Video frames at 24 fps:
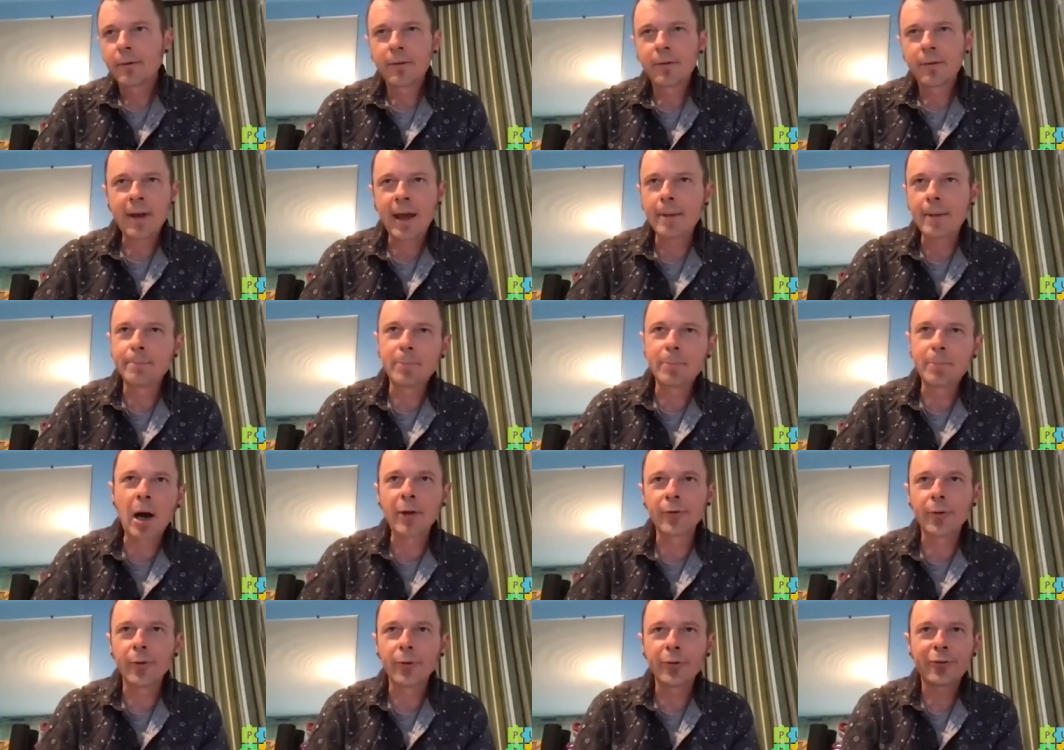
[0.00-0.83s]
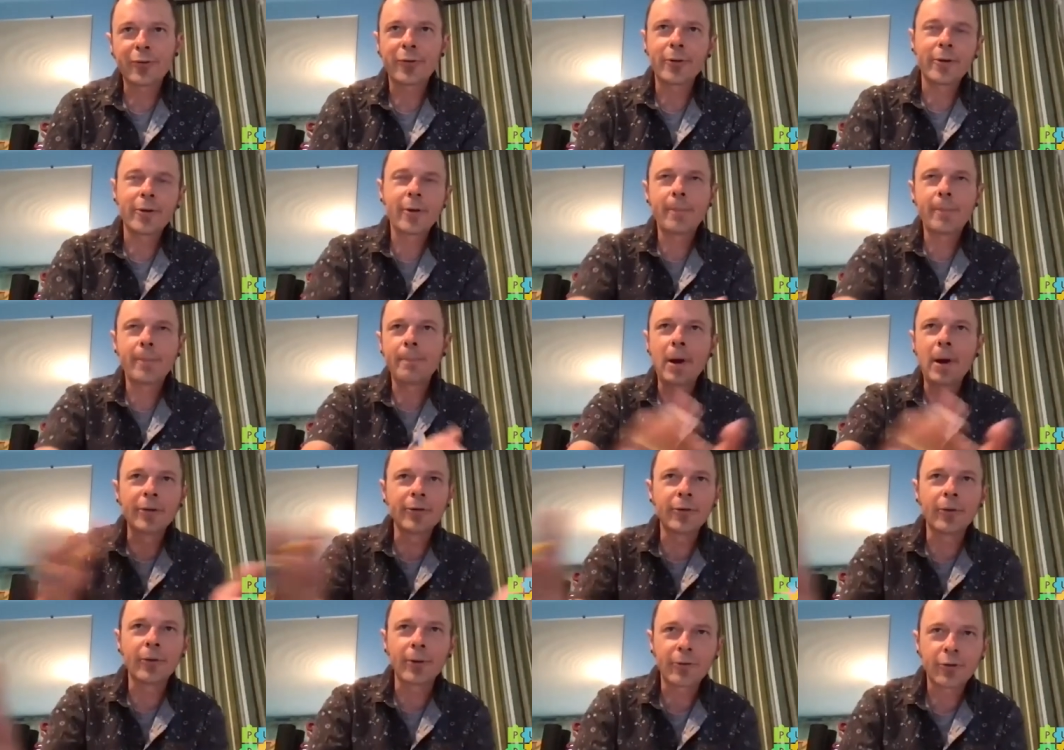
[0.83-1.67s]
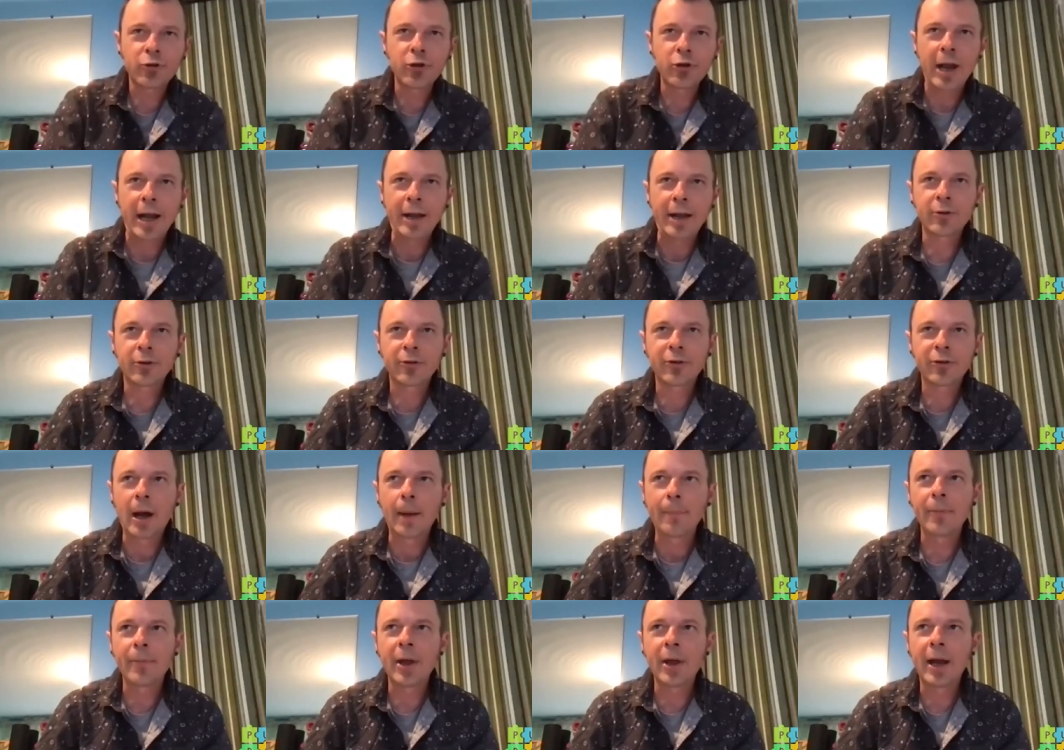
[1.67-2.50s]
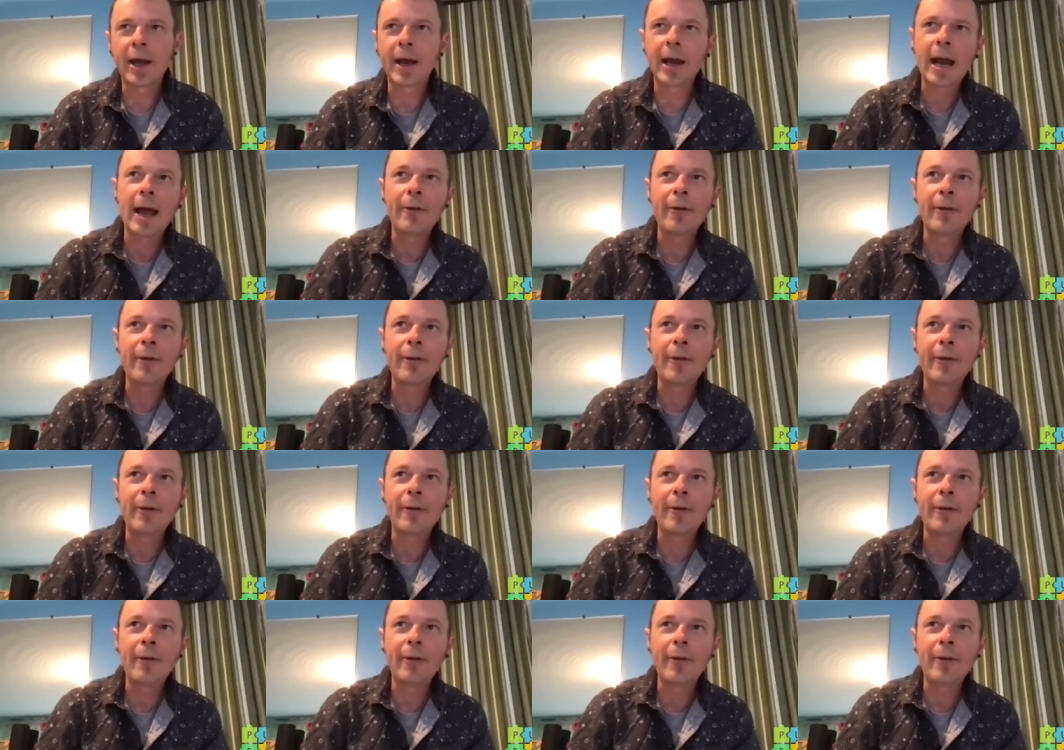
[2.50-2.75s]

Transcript: 10 puzzles for the puzzle exchange or something.